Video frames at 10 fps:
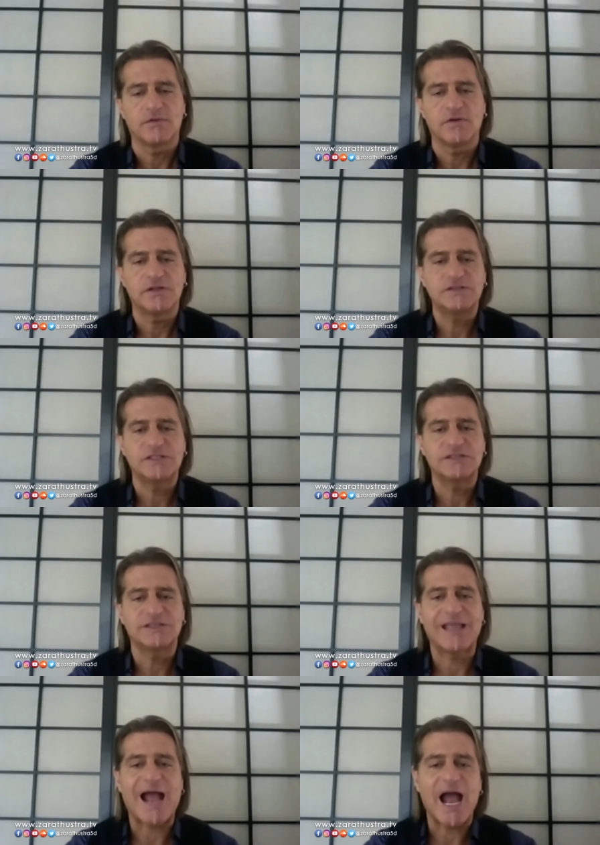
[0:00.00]

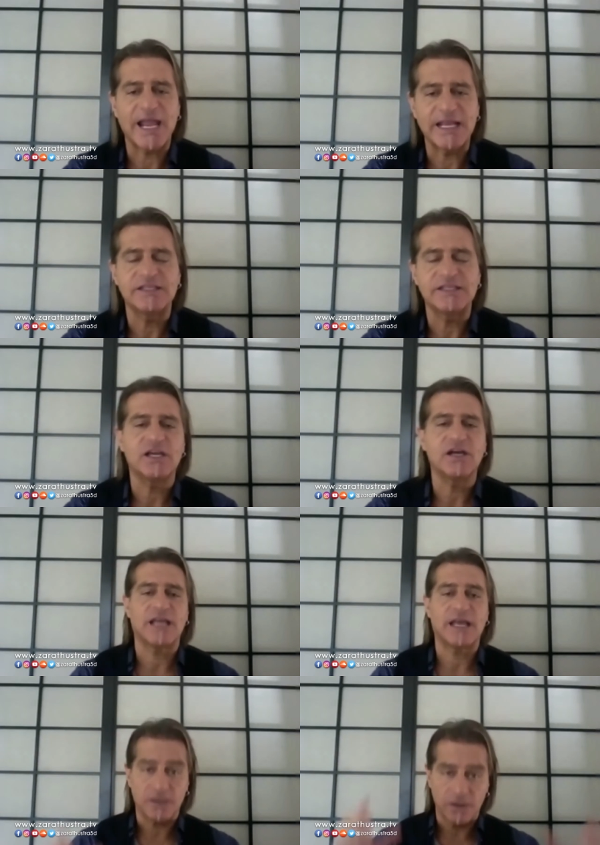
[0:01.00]
Versus the idea
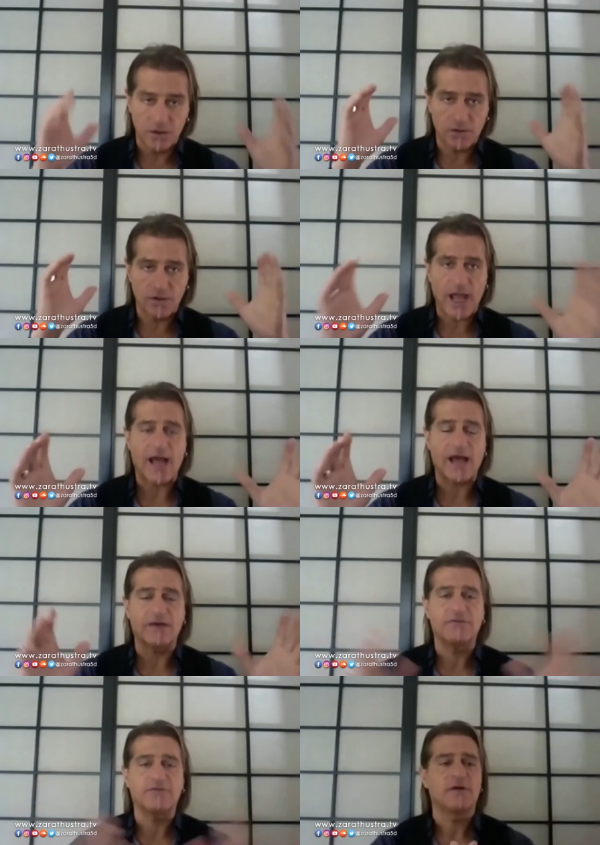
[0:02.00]
that you
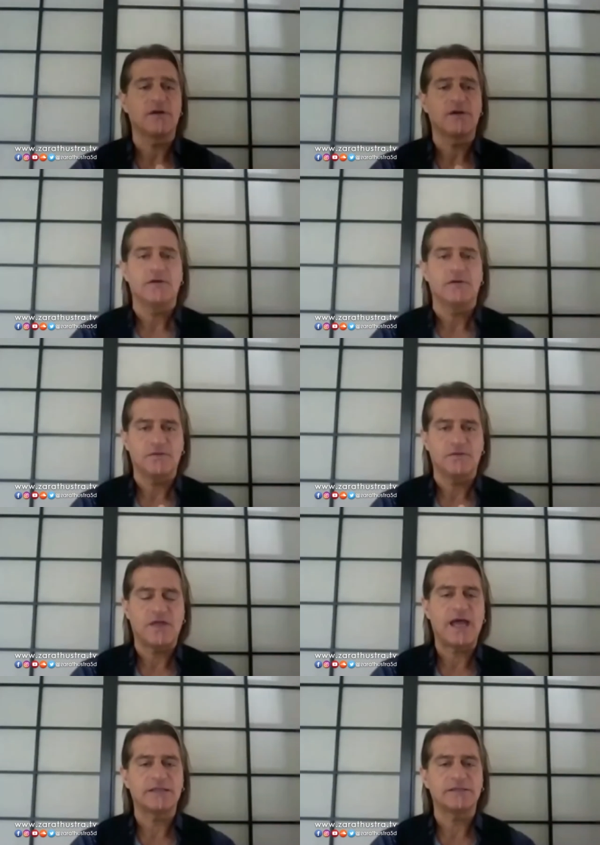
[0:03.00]
have
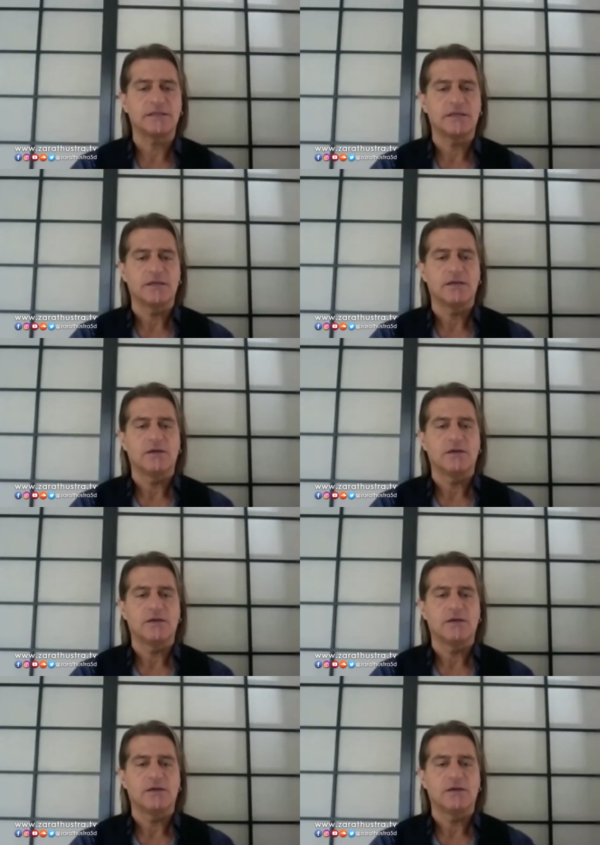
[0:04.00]
that